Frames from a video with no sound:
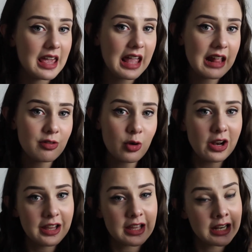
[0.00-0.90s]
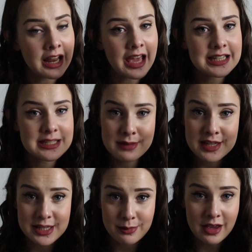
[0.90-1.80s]
It's got like a light to
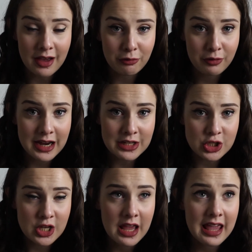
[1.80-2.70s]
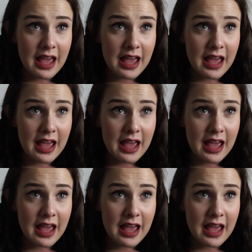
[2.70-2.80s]
medium coverage.